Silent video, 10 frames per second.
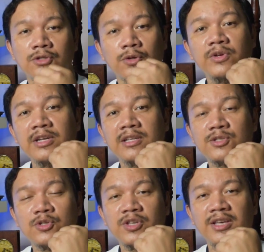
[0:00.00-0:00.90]
So needless
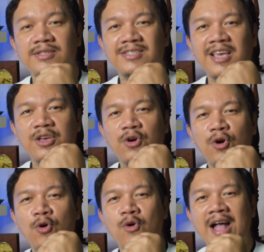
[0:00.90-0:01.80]
to say,
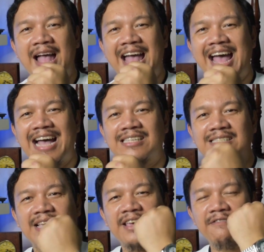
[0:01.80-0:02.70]
Seiko
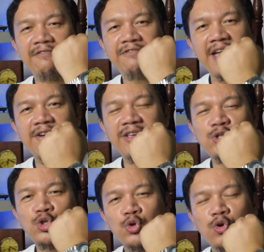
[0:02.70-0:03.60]
has a very
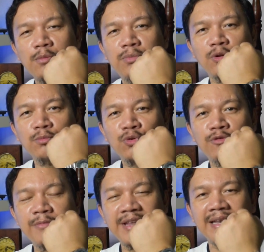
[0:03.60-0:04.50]
durable
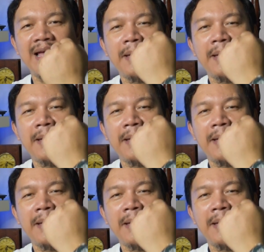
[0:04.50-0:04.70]
movement